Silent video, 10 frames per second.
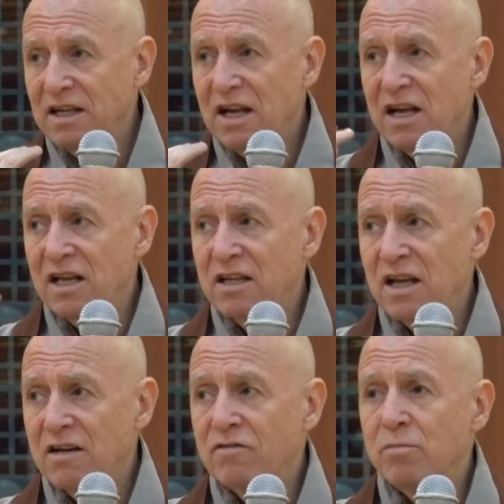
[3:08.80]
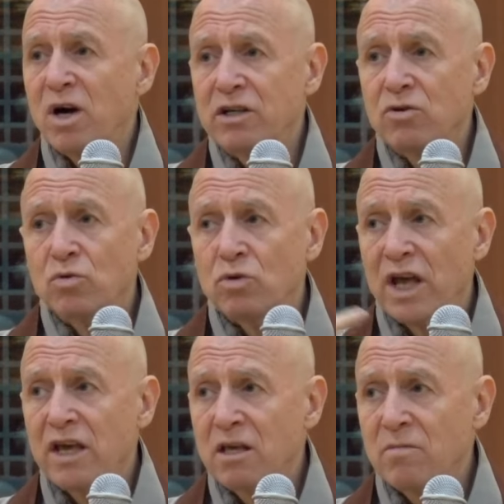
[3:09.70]
And everybody who
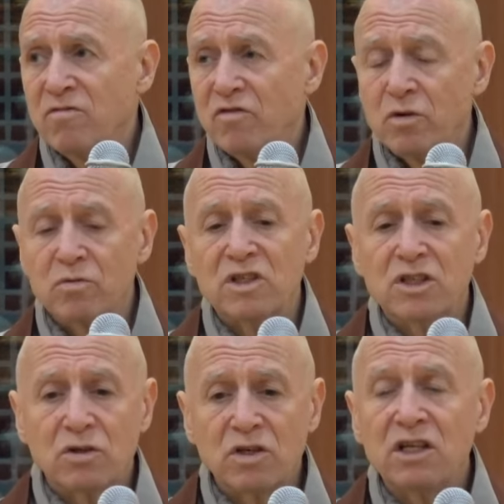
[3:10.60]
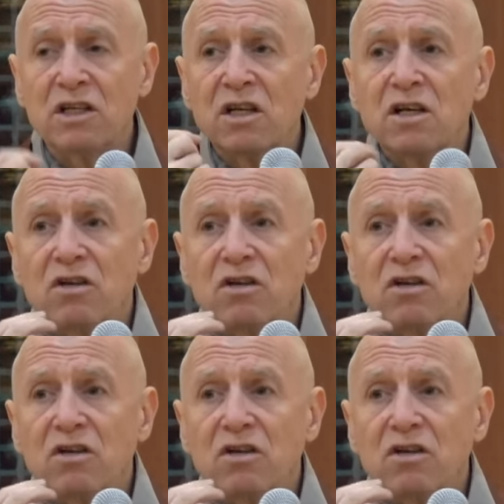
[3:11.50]
came for retreat